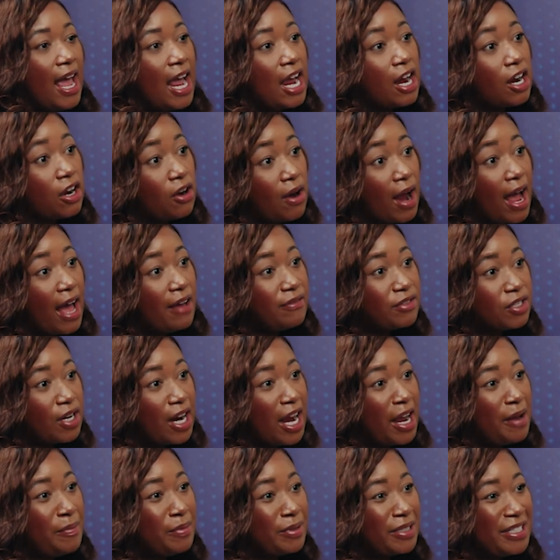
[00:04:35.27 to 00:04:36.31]
aircraft are
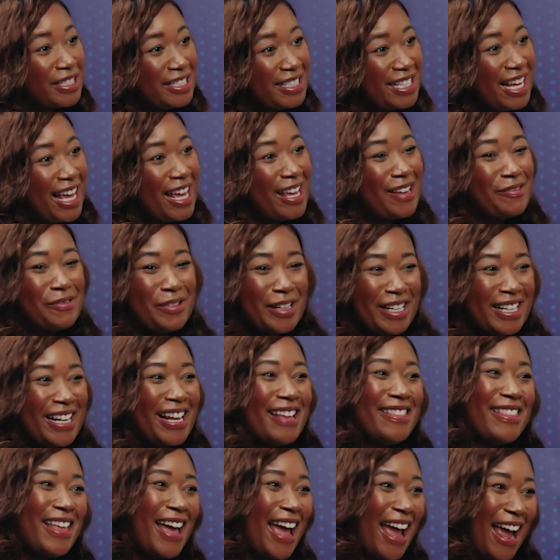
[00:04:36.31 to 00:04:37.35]
able to stay
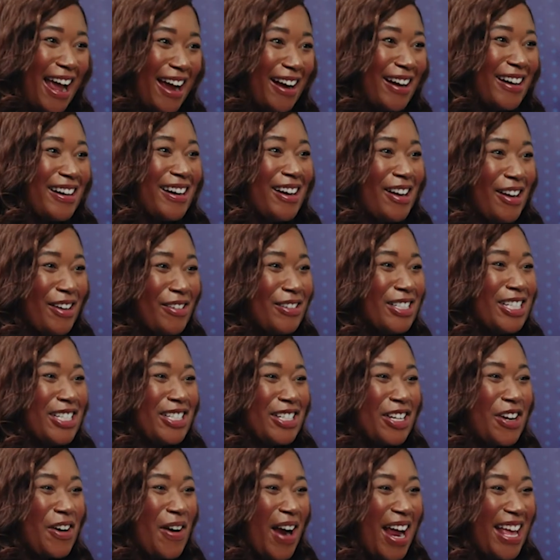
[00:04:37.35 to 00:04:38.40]
in the air, which
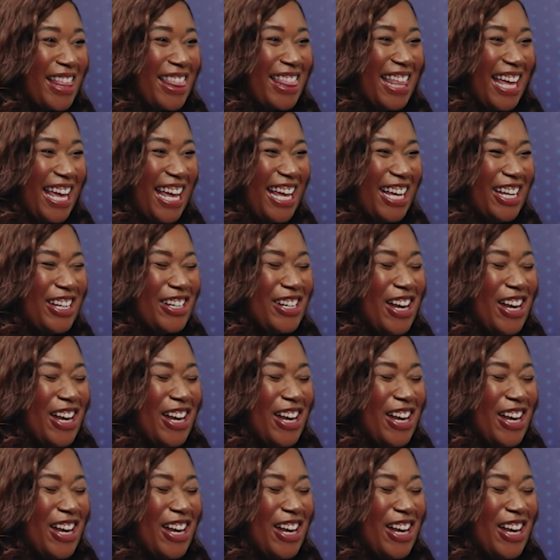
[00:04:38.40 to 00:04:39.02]
is a great thing,